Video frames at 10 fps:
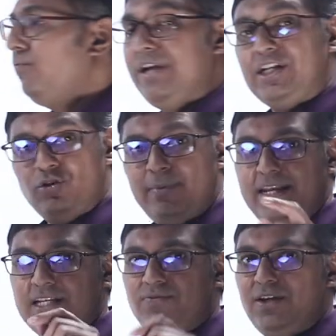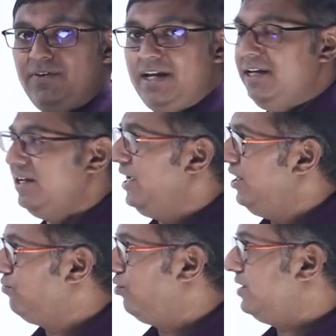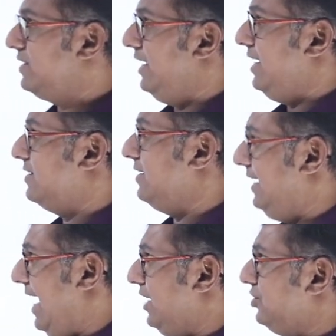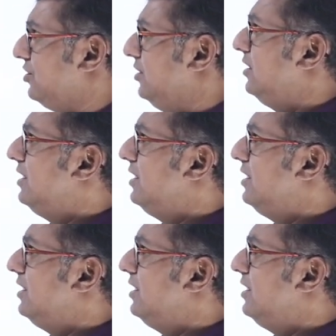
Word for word: V2 minus V1 in volts is dash.